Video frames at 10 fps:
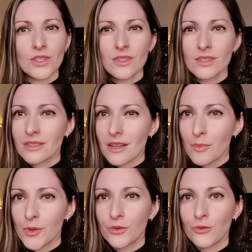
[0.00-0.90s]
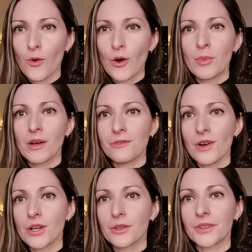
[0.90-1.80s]
stubborn form of
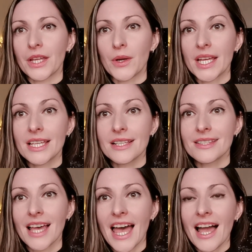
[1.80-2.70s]
earth there is.